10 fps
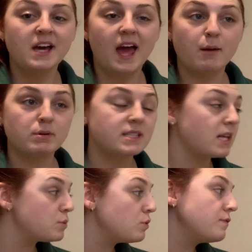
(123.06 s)
because
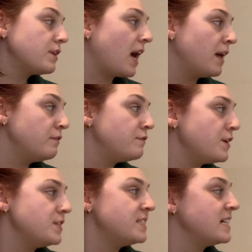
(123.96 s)
that's one of the kind of
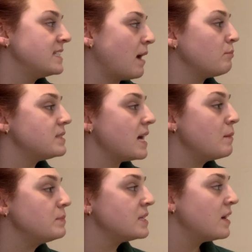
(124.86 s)
first exam
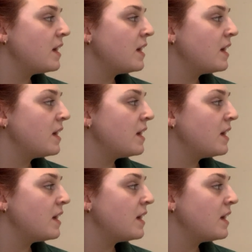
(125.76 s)
tips